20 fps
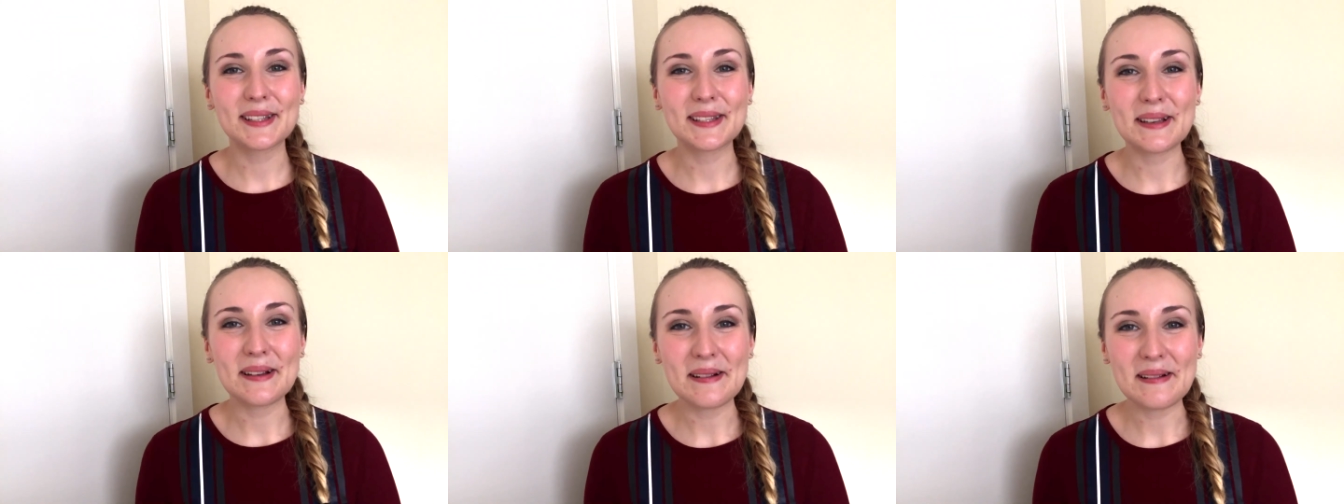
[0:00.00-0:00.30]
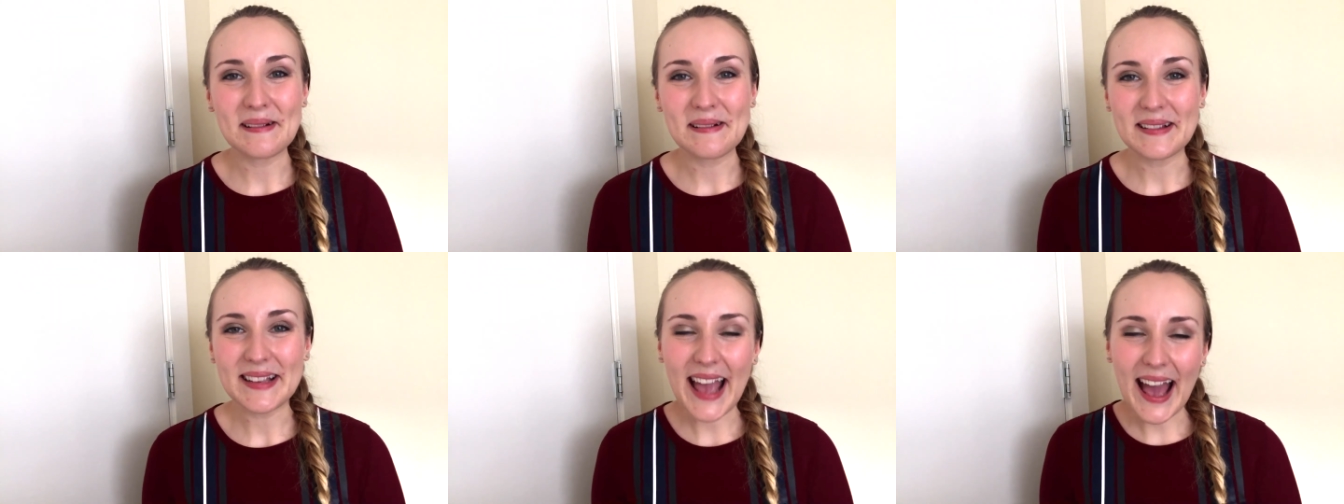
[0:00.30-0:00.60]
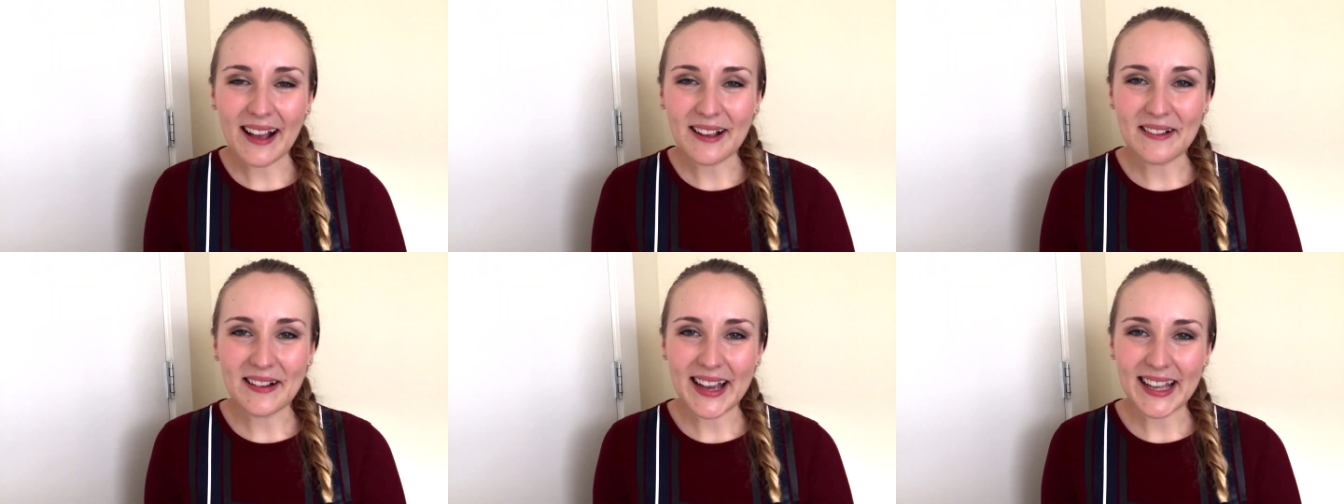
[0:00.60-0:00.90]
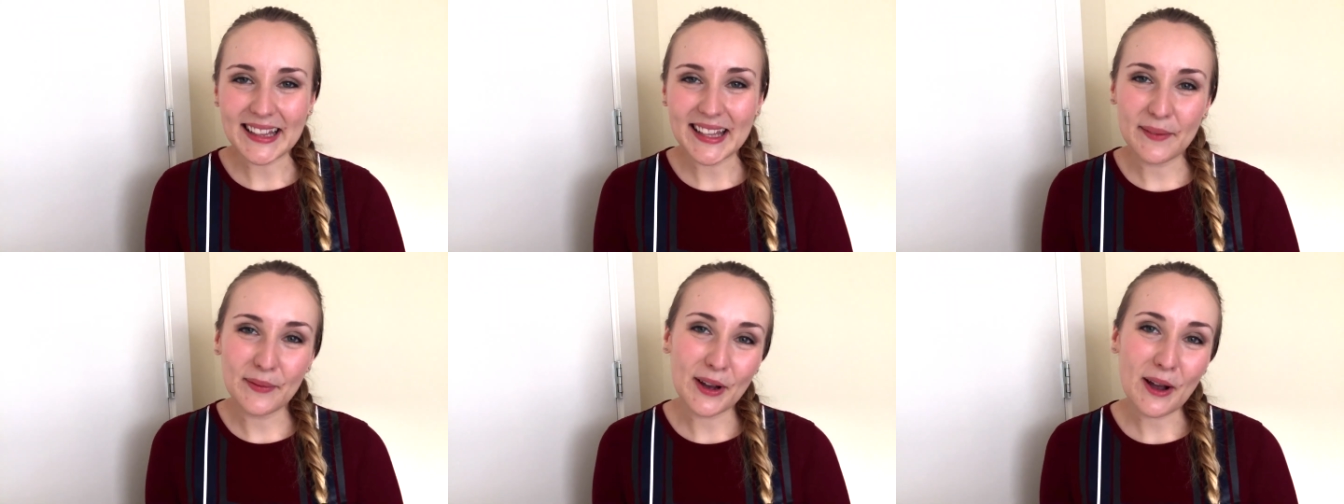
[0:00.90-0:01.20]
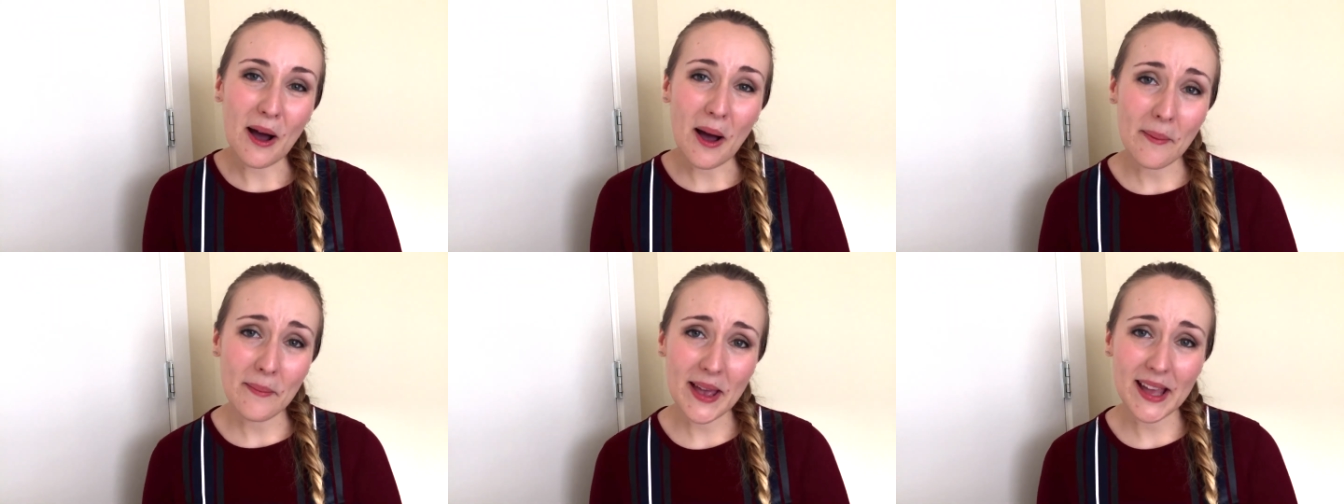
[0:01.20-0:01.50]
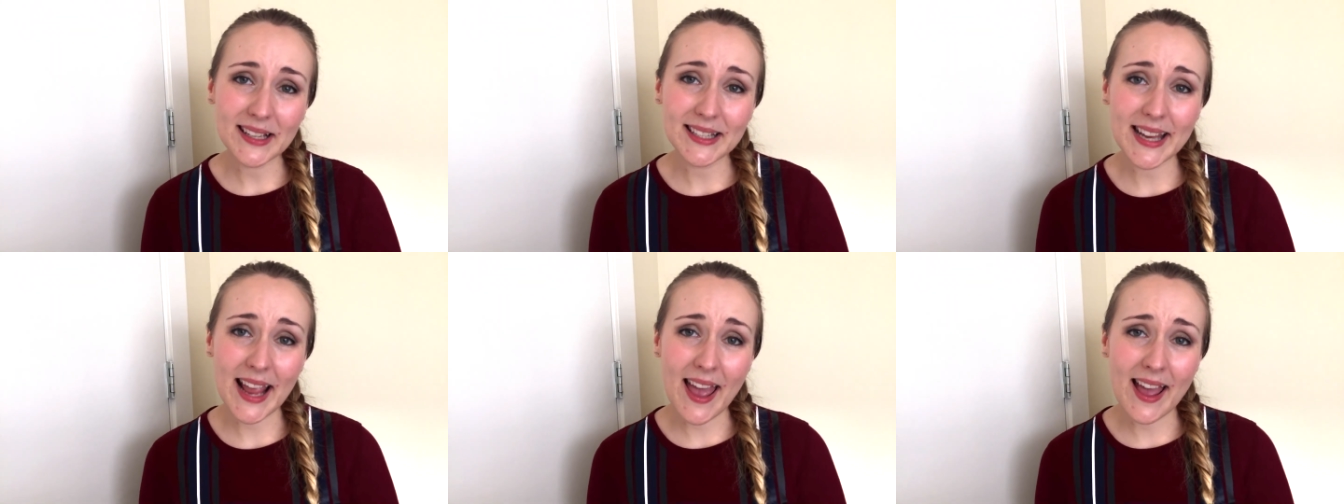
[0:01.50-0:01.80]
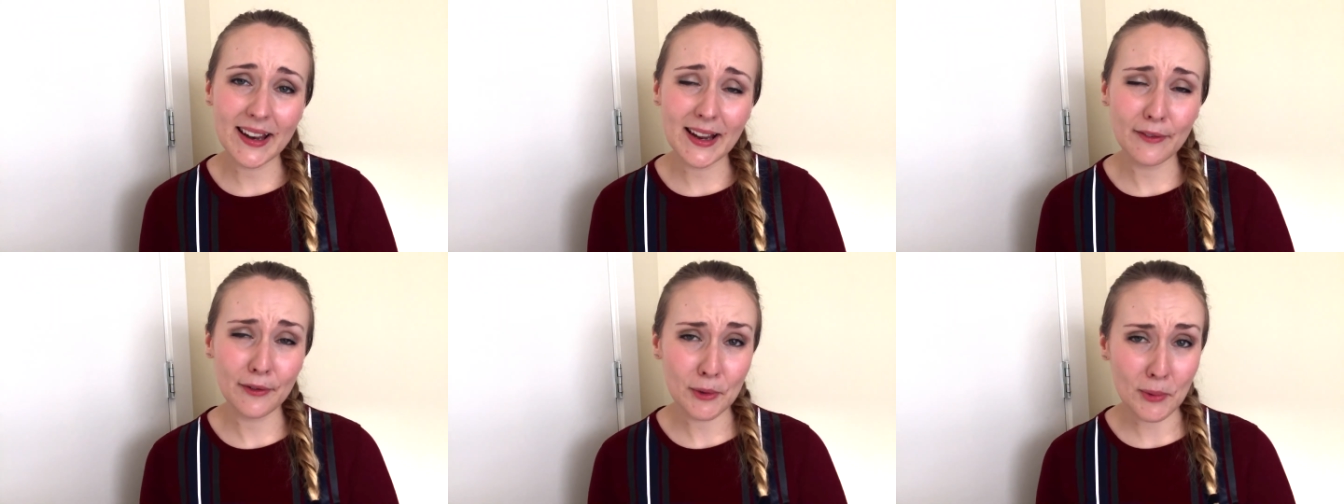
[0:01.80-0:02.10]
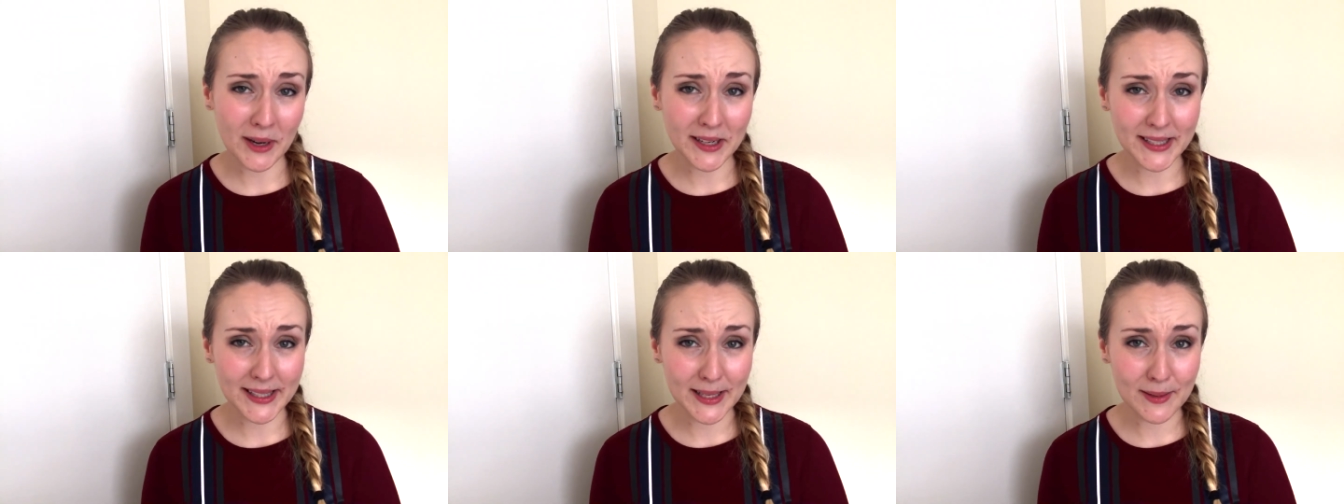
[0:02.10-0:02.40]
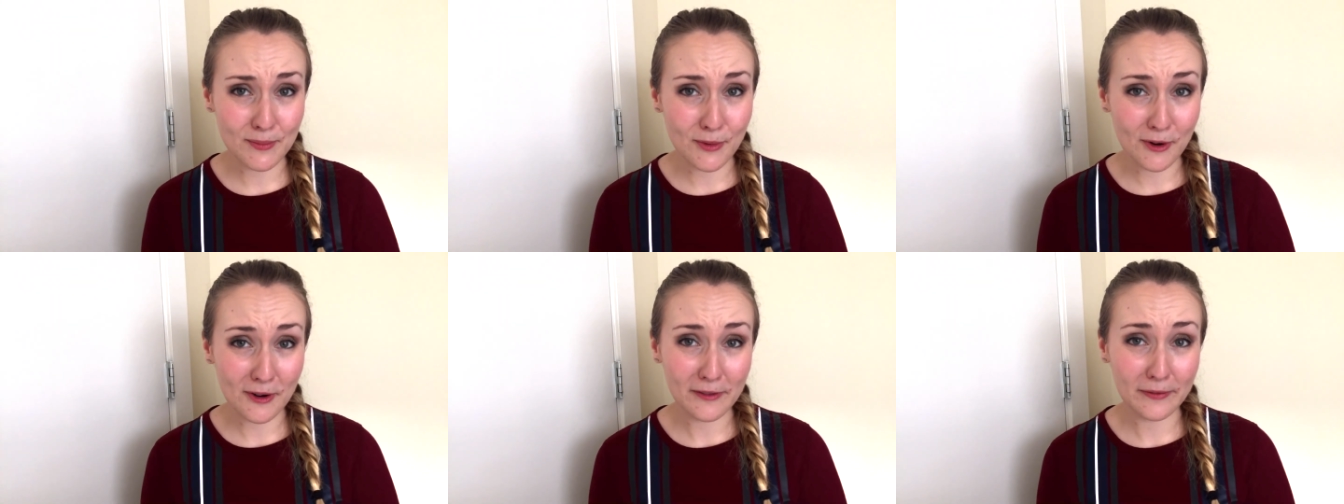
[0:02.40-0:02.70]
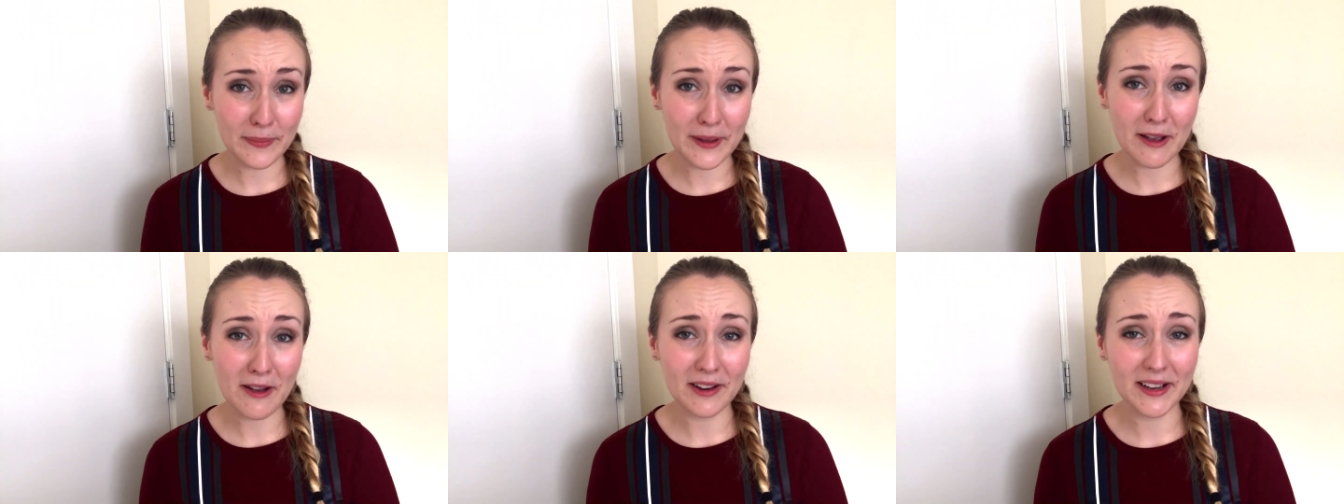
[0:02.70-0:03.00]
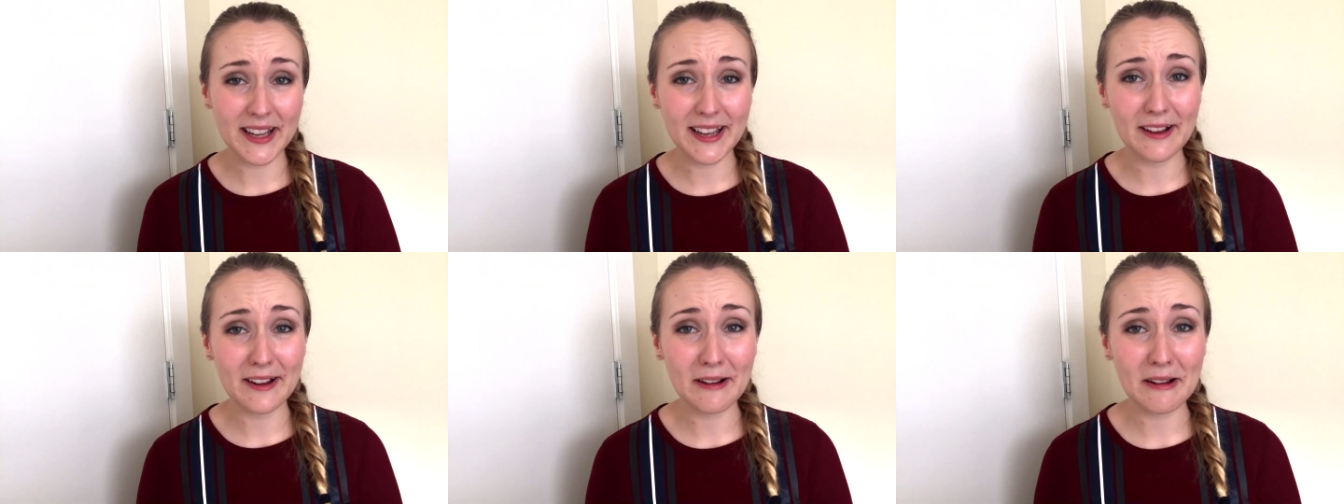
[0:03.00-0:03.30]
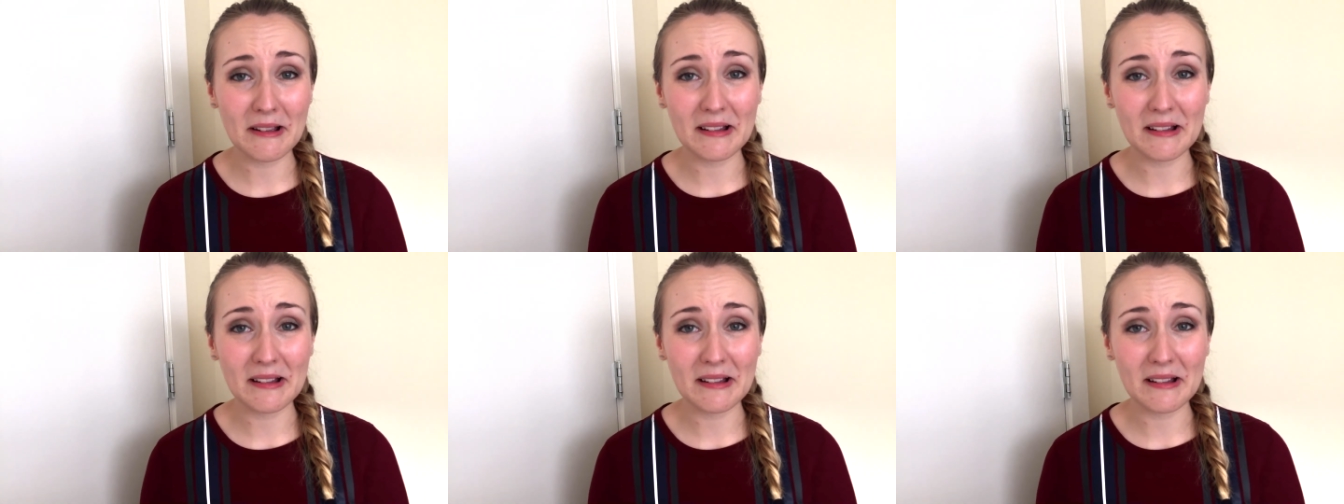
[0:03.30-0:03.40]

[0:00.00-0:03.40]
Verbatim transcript: So yeah, go ahead and leave a comment. And if you want to see more of me on here,